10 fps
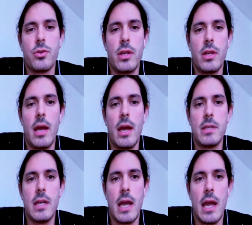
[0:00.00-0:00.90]
the
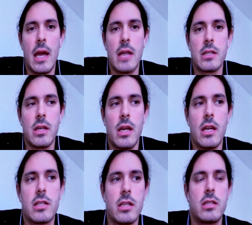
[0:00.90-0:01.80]
empty hands. And
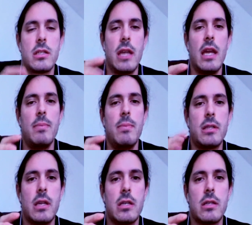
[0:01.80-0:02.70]
it's the same
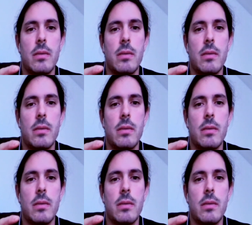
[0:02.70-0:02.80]
system.